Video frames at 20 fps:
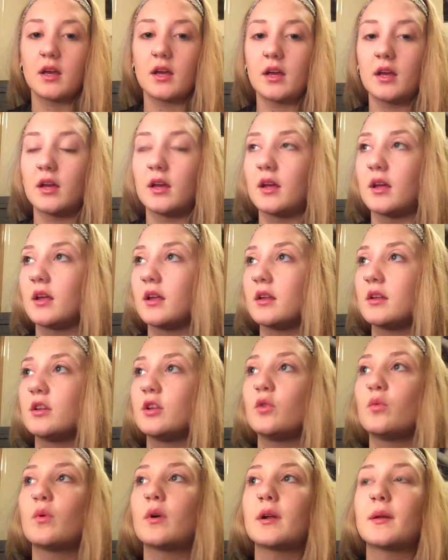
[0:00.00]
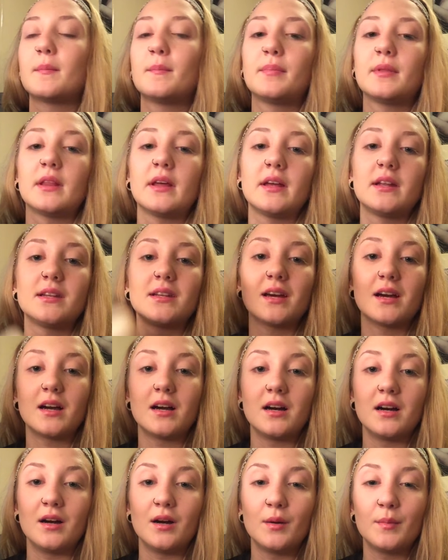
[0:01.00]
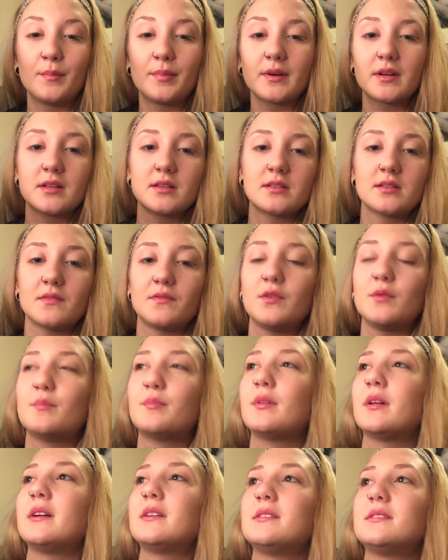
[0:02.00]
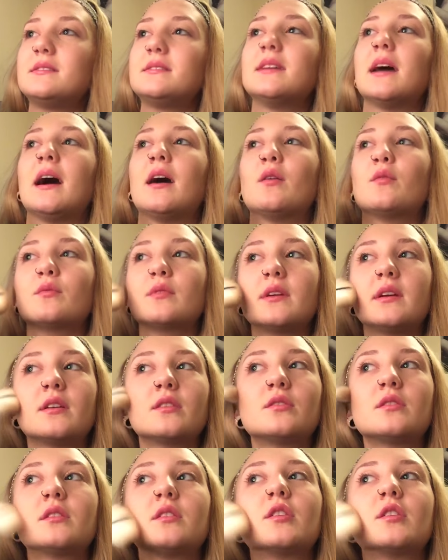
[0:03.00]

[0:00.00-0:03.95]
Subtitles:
And you want to blend up, because if you blend down, it'll